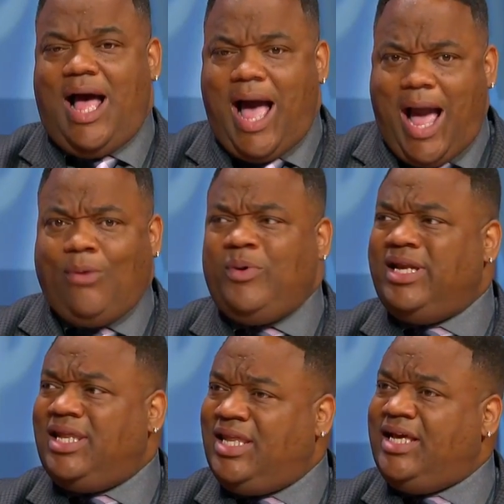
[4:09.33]
I would
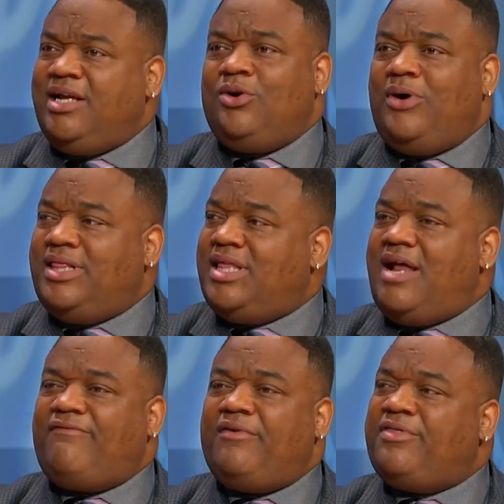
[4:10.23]
lean on
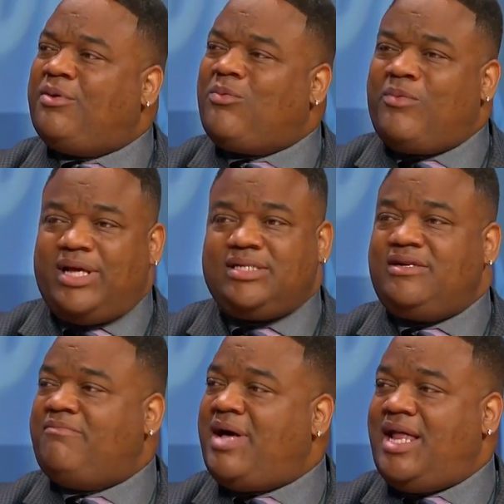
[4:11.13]
that for the rest
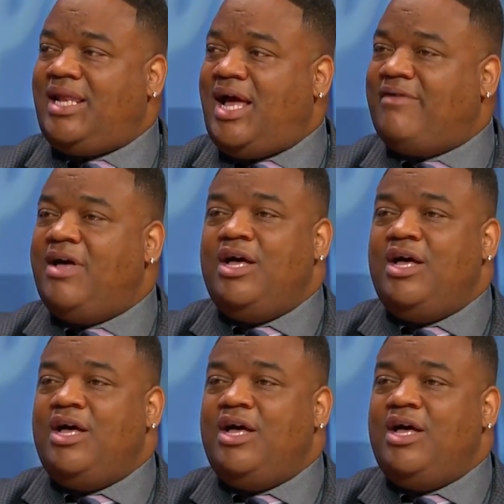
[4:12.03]
of my life.